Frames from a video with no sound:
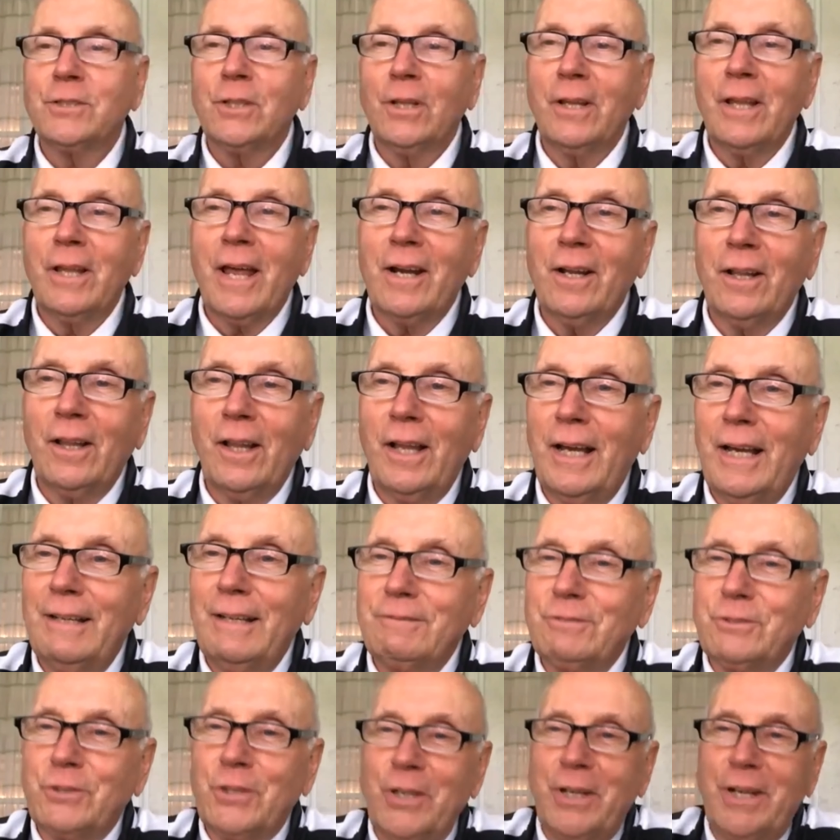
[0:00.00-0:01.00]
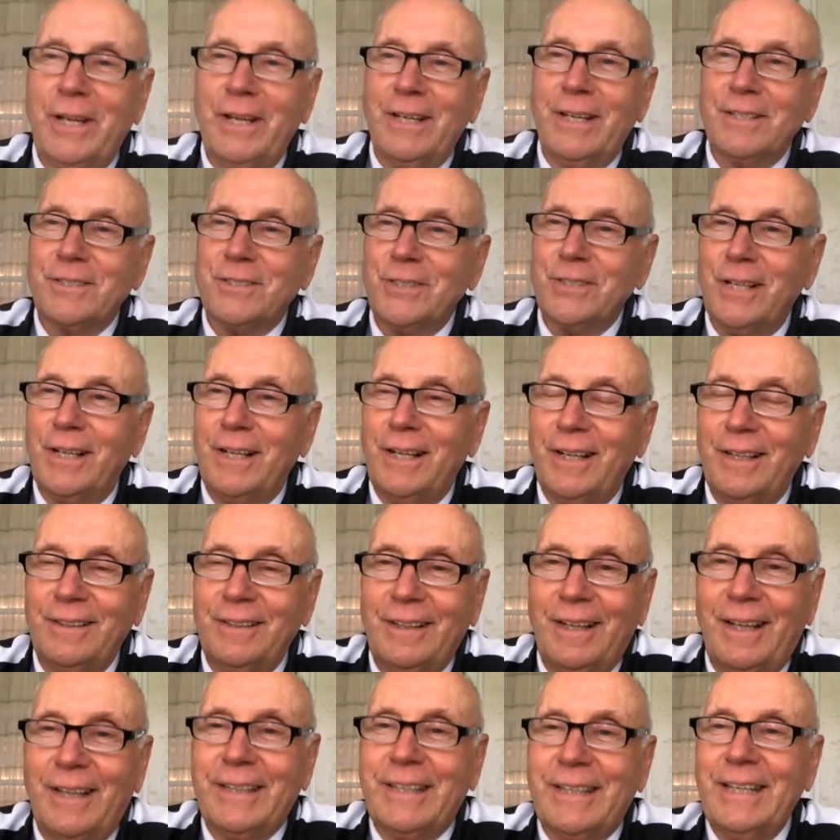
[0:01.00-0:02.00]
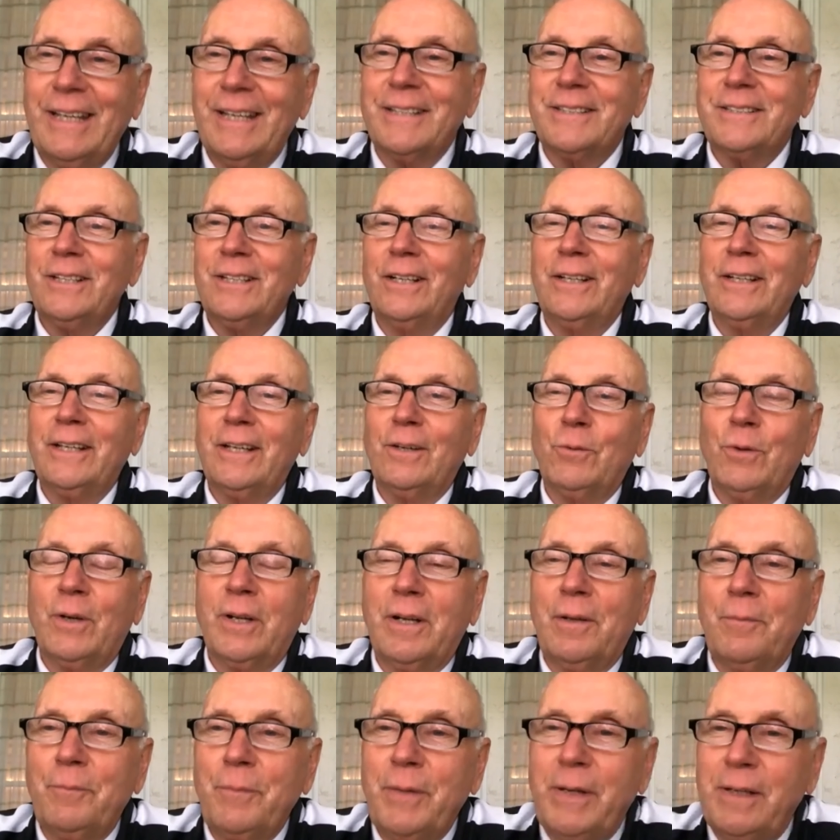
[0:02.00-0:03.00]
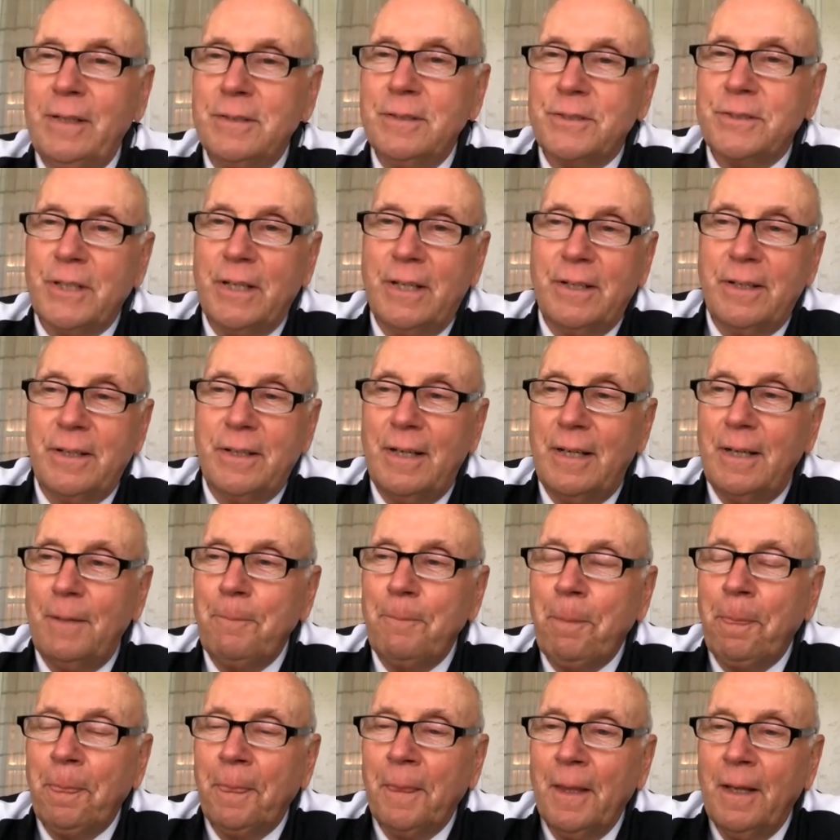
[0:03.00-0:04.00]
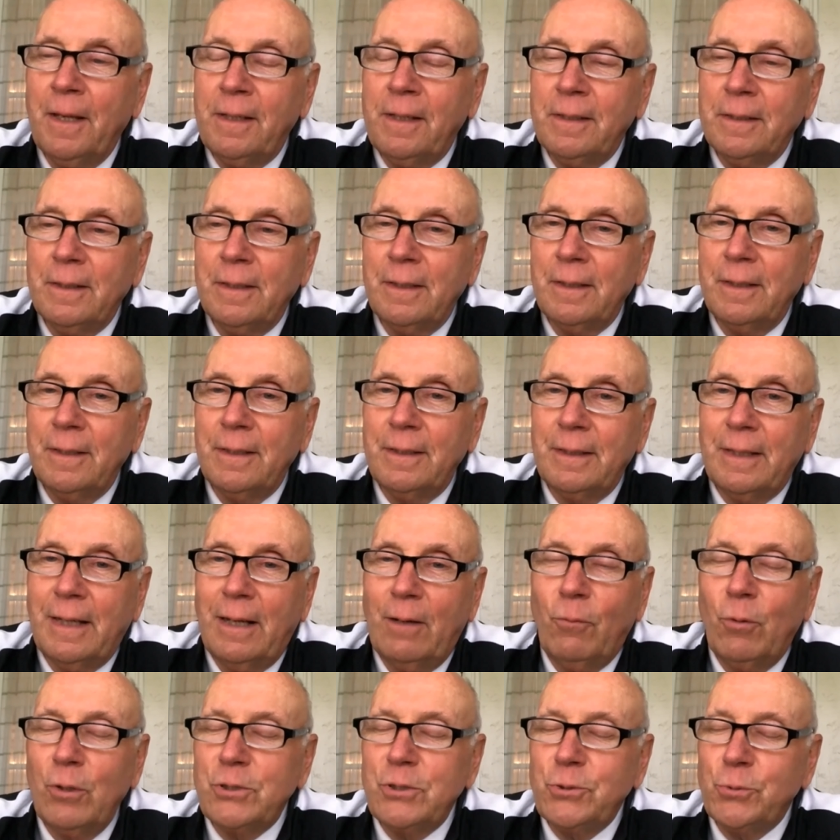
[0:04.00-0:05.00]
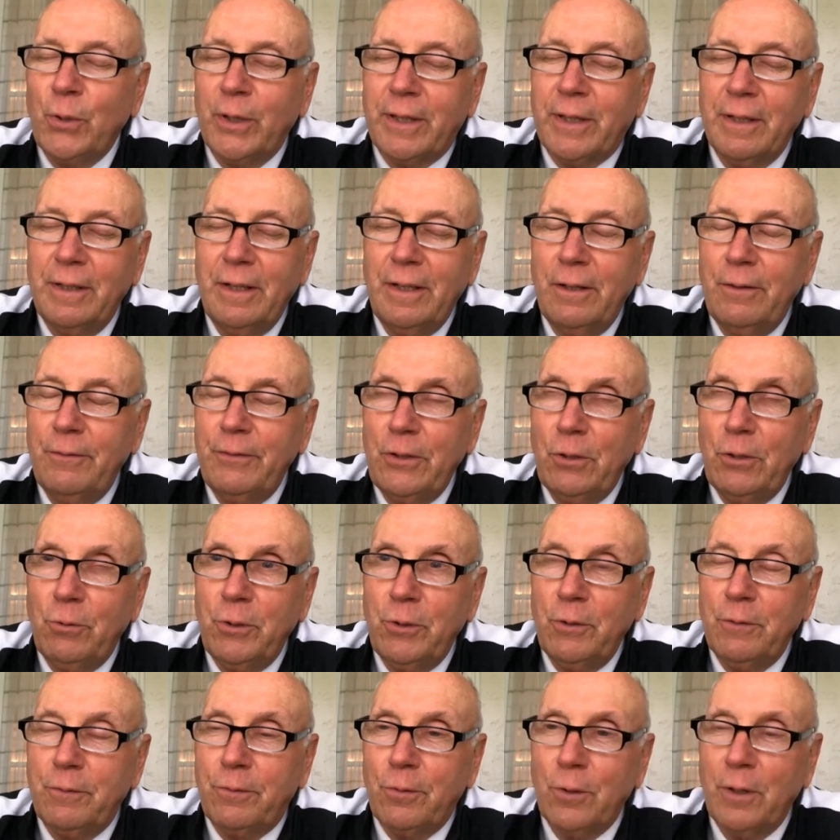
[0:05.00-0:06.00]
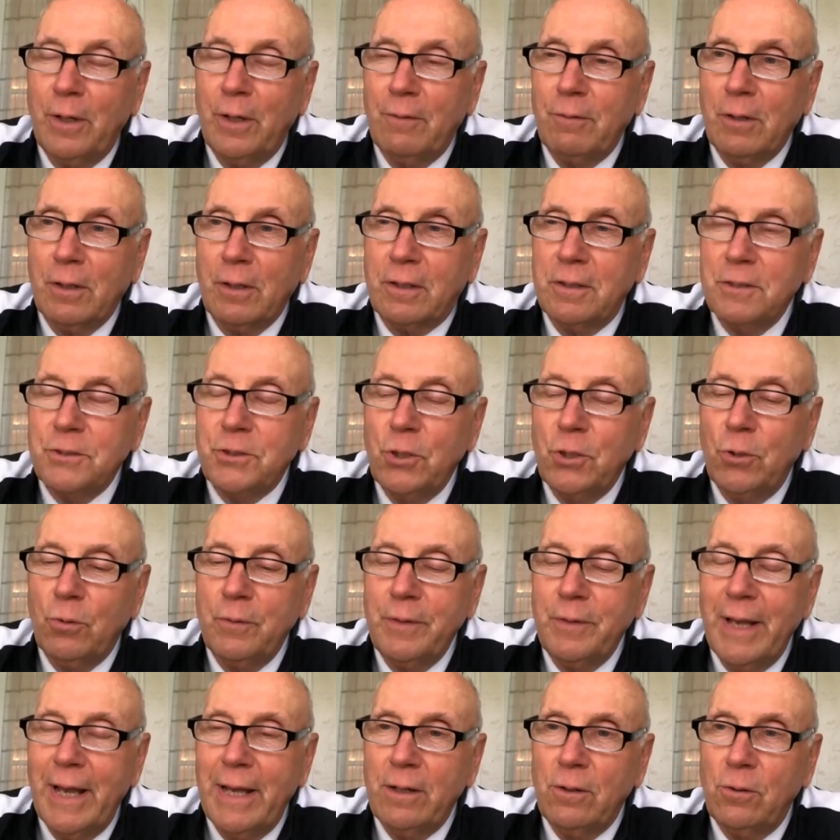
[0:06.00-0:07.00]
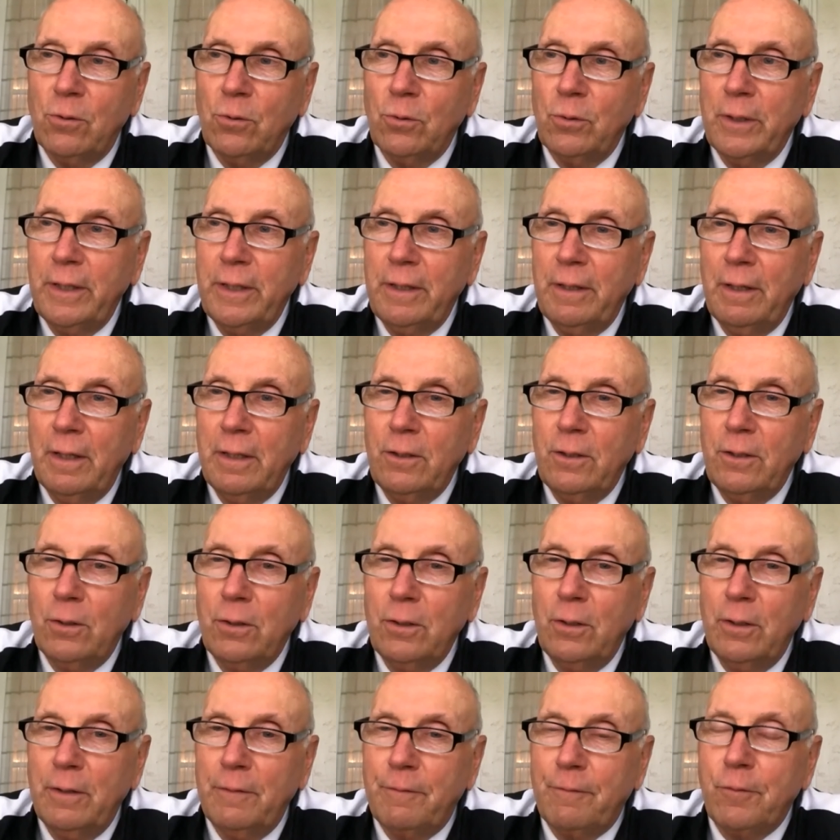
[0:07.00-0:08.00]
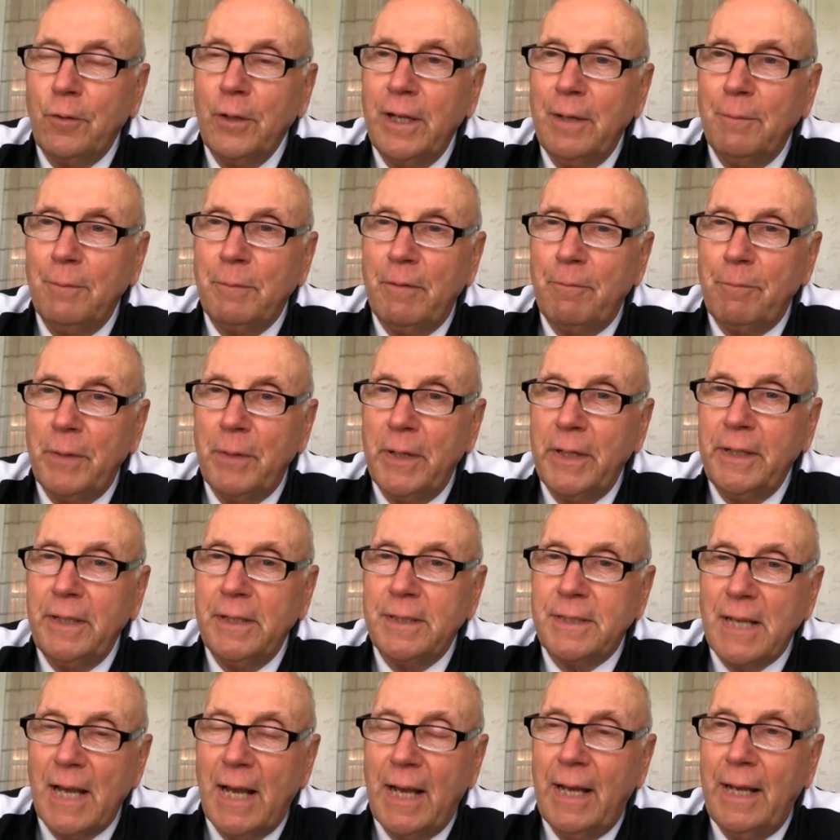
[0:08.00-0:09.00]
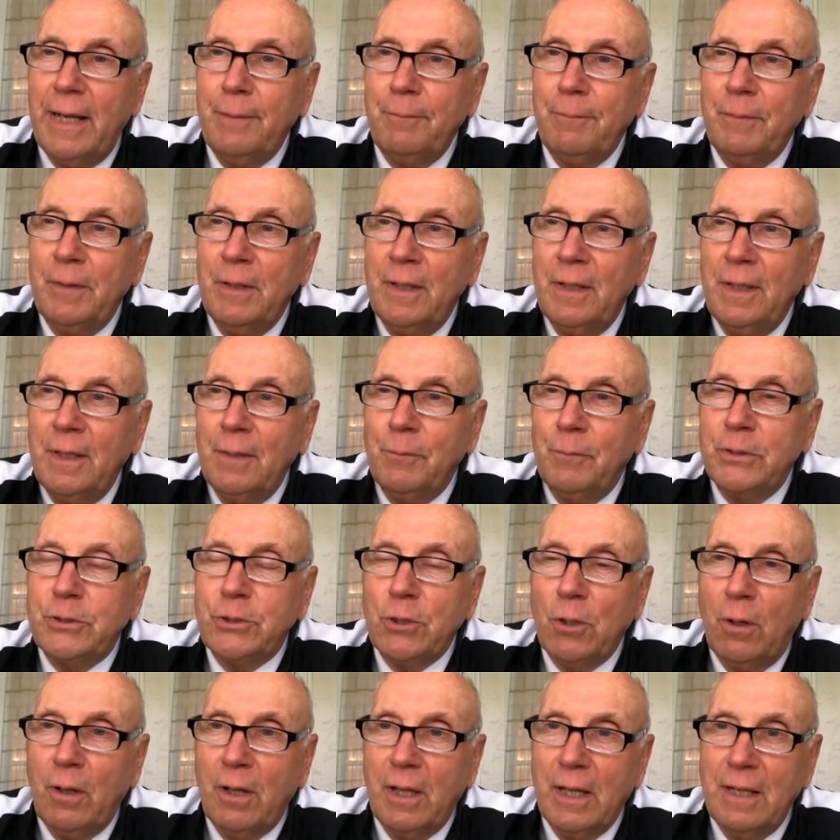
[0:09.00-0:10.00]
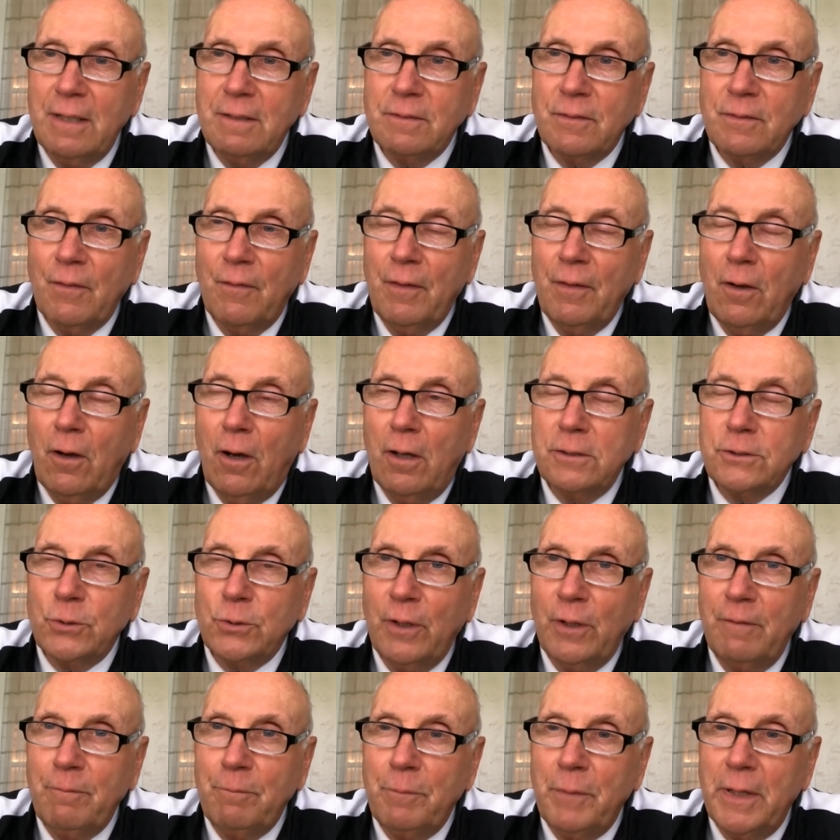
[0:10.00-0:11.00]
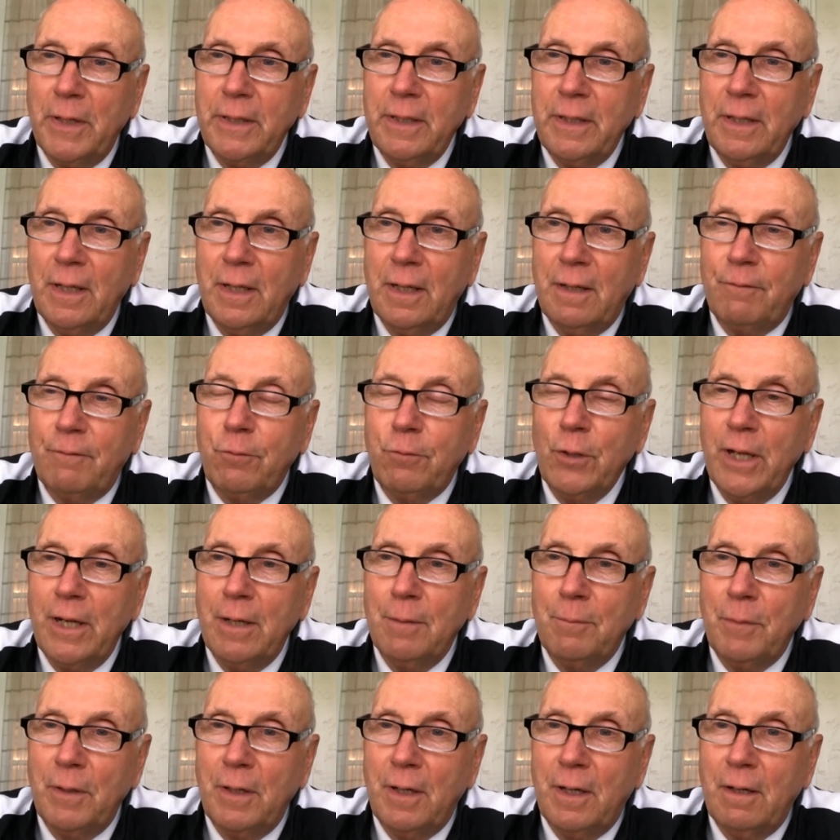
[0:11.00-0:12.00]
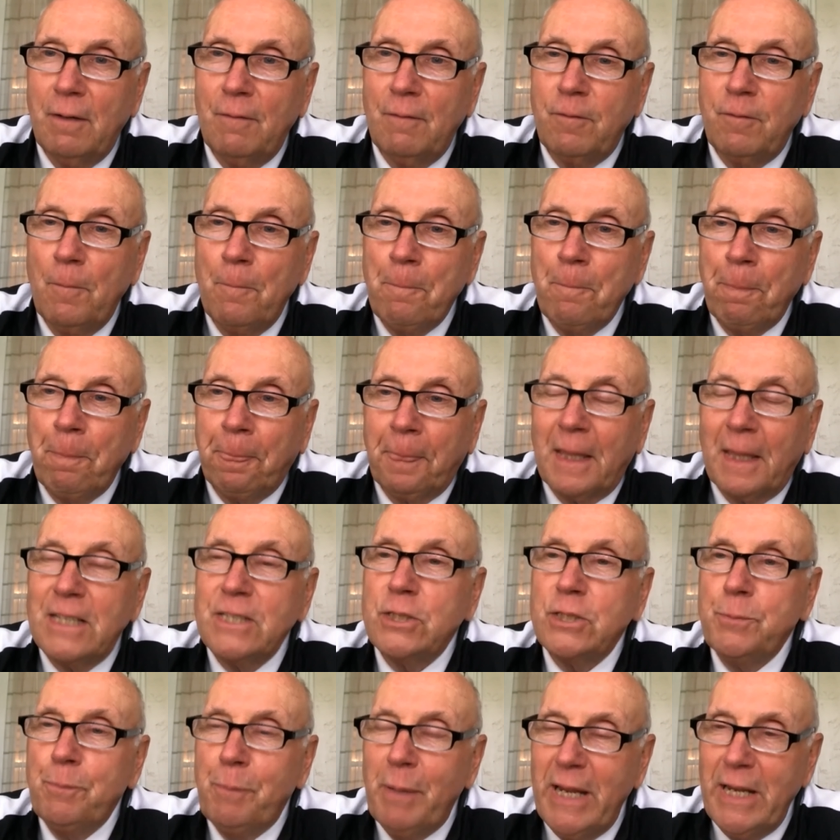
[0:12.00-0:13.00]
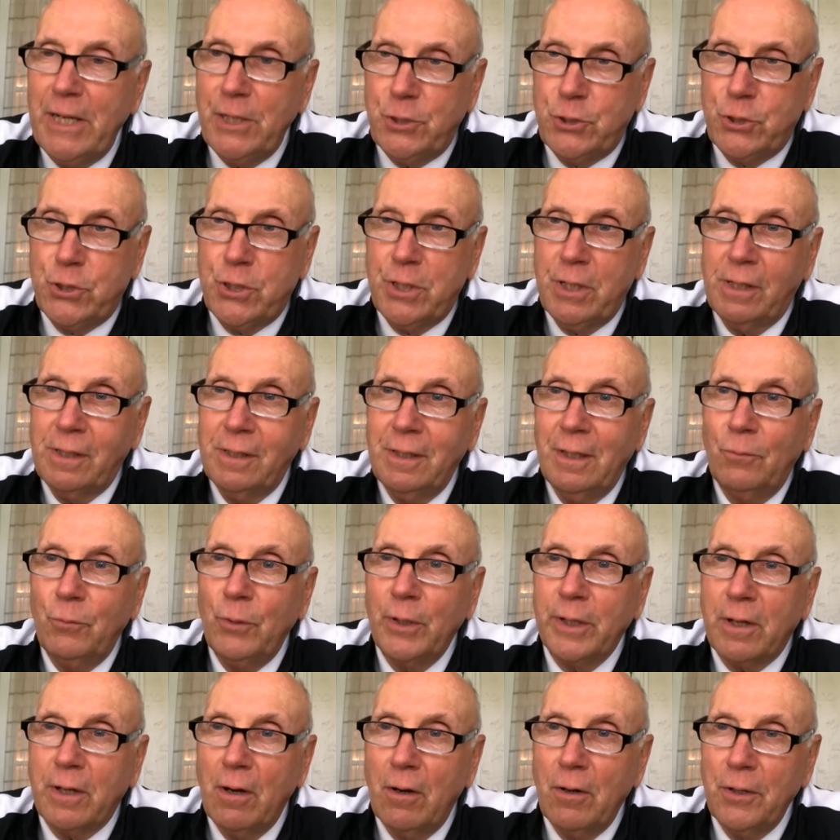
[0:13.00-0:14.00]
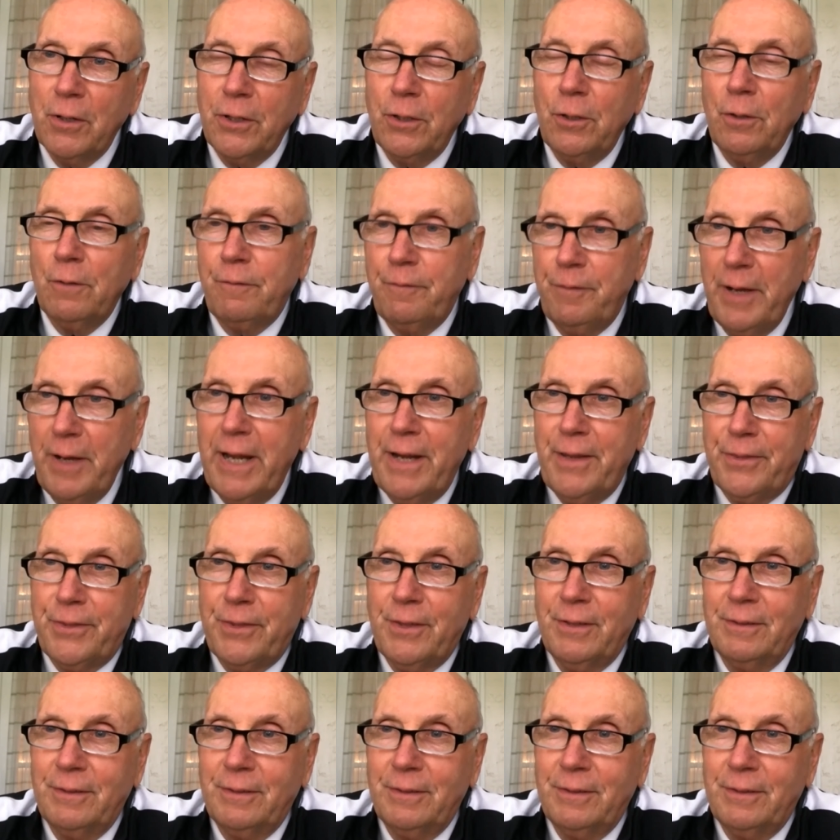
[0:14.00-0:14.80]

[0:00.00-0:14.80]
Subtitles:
a lot of lives today, Asaad. I can't tell you what it means. And I wish we could interview you forever, because you not only you have freedom of money, time, but you also have freedom of speech regarding your faith.